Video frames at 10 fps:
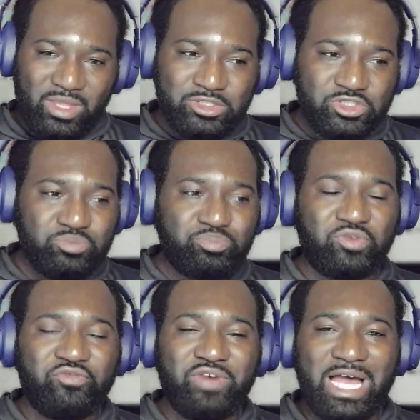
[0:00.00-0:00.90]
to
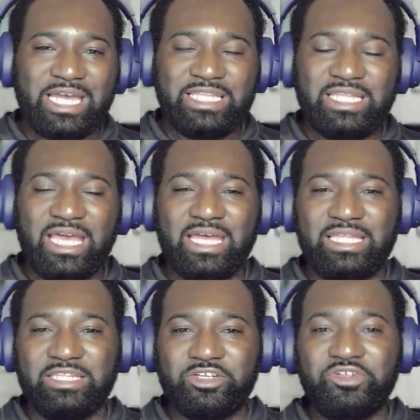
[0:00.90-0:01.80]
provide
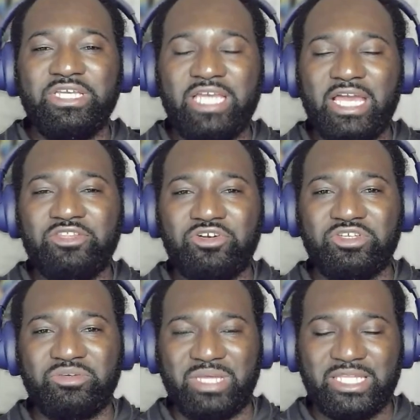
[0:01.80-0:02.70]
and create
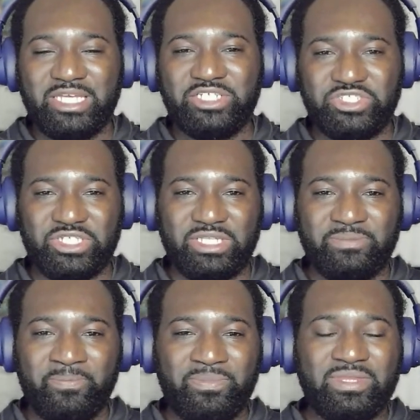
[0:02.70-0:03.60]
documentation
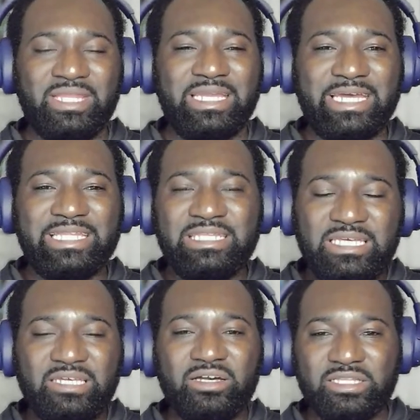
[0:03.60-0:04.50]
that
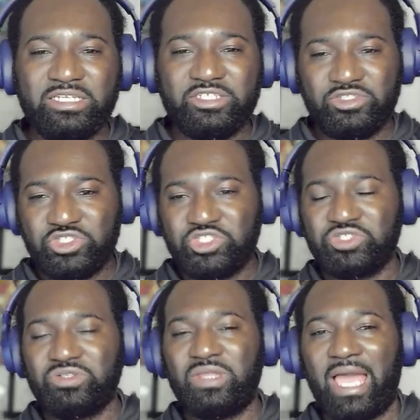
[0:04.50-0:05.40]
ideally you
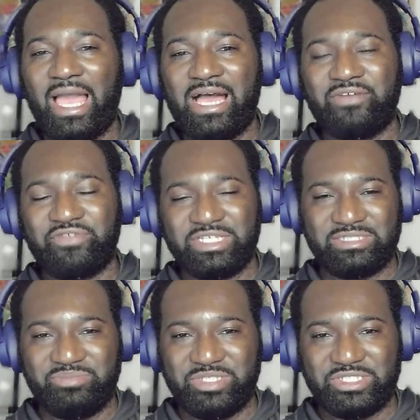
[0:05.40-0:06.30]
should have as
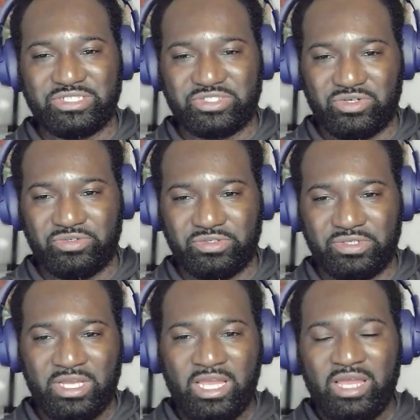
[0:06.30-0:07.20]
a business
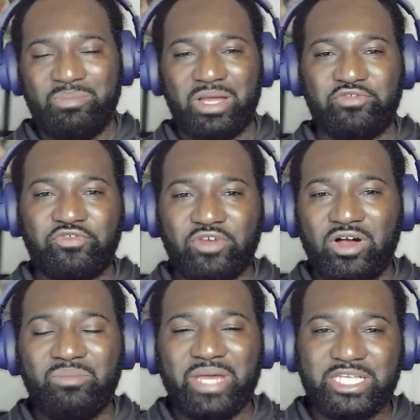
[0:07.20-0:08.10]
owner. But
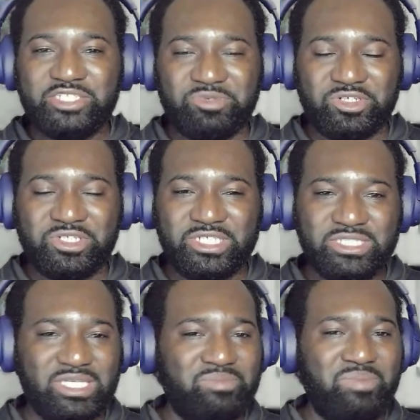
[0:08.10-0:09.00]
from my
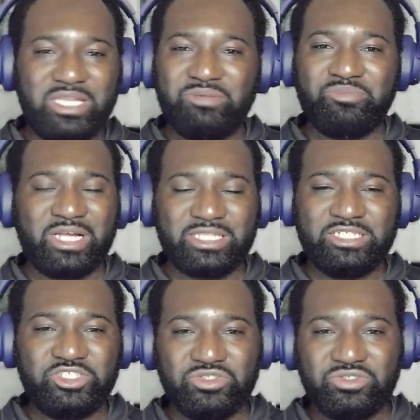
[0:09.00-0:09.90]
experience and many
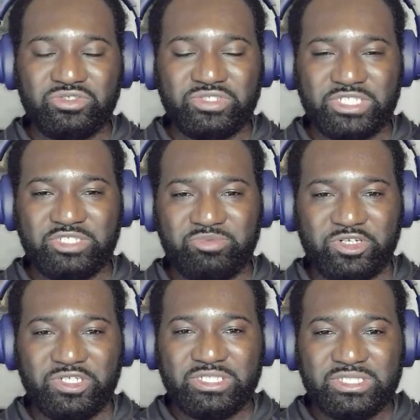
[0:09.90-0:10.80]
practitioners'
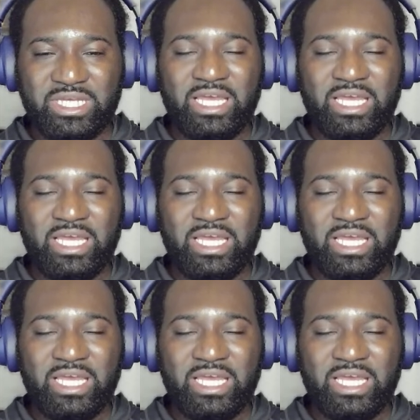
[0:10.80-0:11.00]
experience,